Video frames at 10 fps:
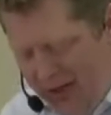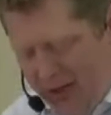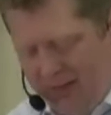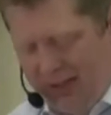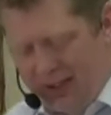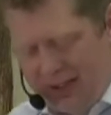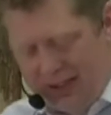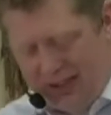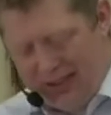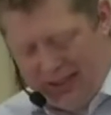
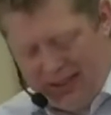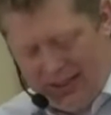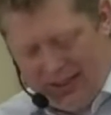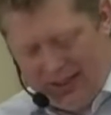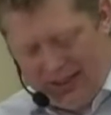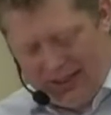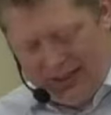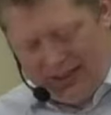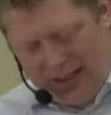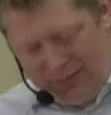Areopagus
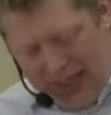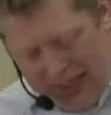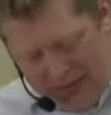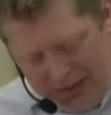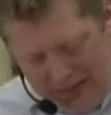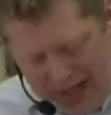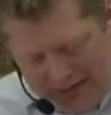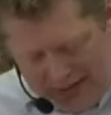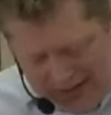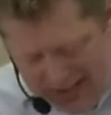and said, "People of
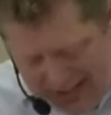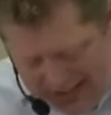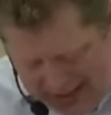Athens, I